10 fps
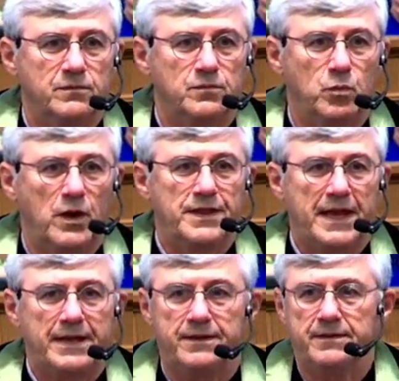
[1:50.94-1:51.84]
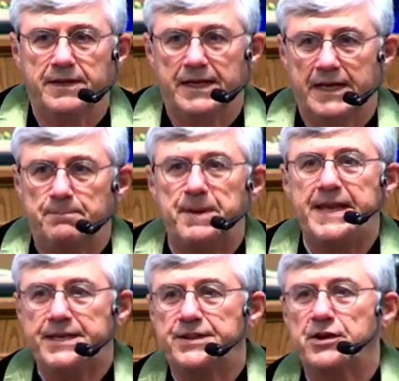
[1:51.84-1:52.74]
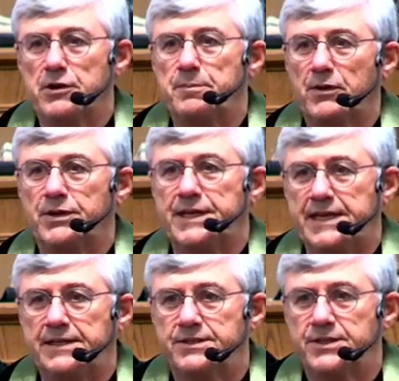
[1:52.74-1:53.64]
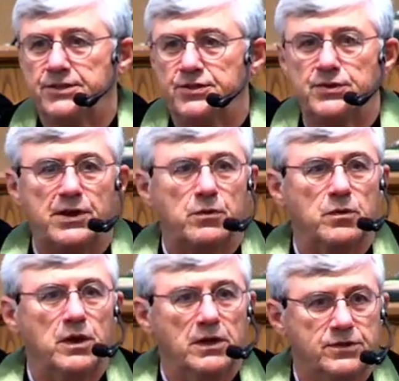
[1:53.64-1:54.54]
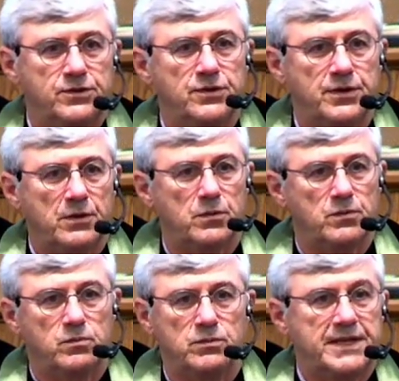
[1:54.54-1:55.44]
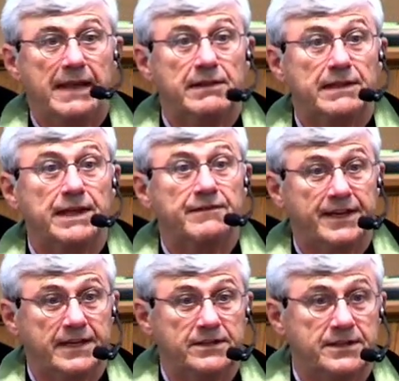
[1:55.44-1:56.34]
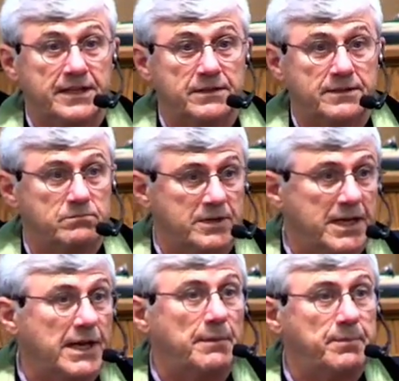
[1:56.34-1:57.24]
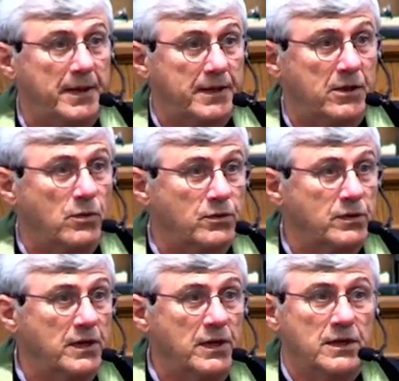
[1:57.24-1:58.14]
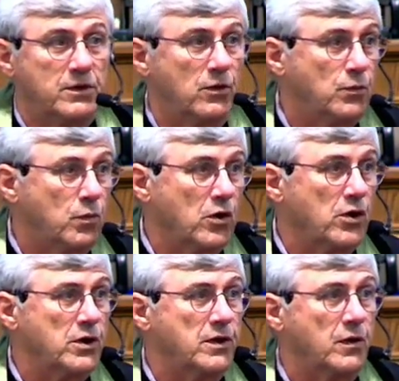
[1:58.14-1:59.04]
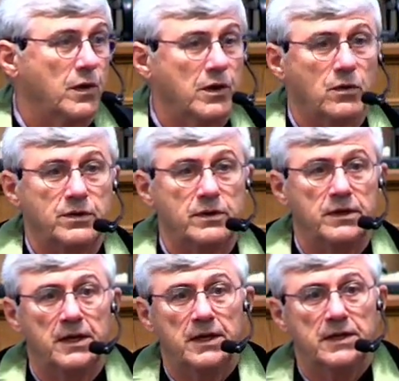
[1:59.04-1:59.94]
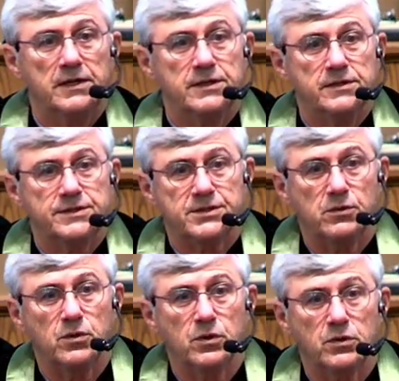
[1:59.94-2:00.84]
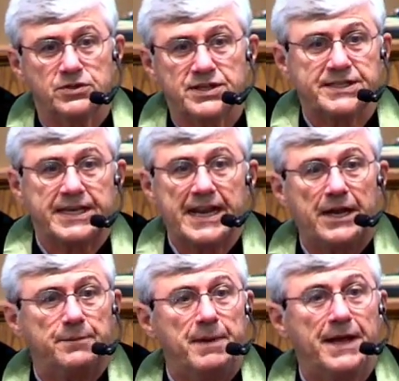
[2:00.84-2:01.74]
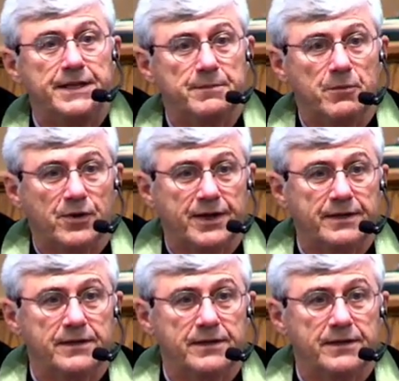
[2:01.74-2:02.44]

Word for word: one that impeded their ability to do their do their daily living, to get up and go to go to work or go to school or just to get out of bed in the morning.